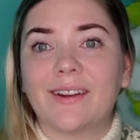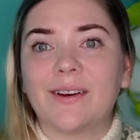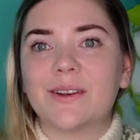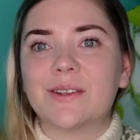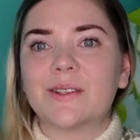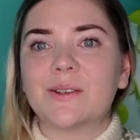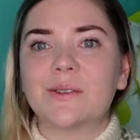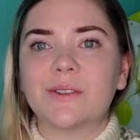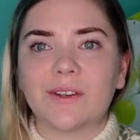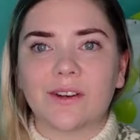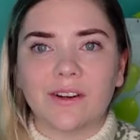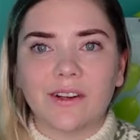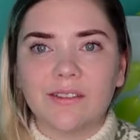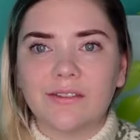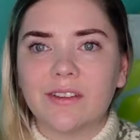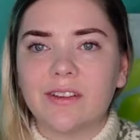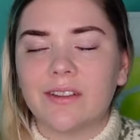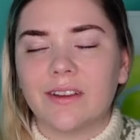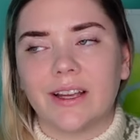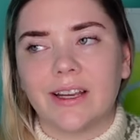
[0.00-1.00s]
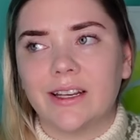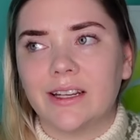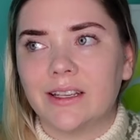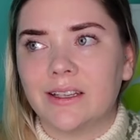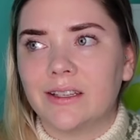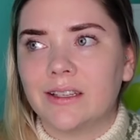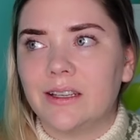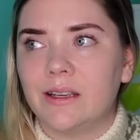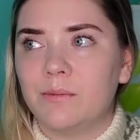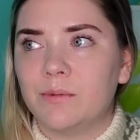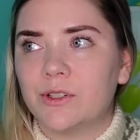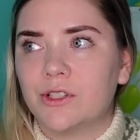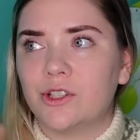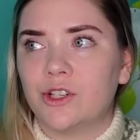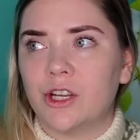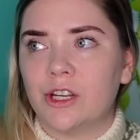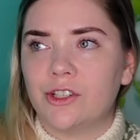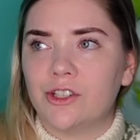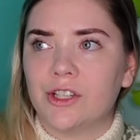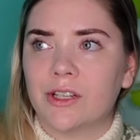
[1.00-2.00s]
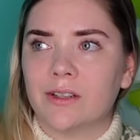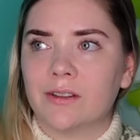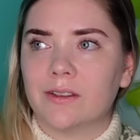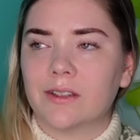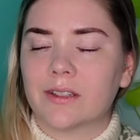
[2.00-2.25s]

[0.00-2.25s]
Also, sorry if the lighting keeps changing.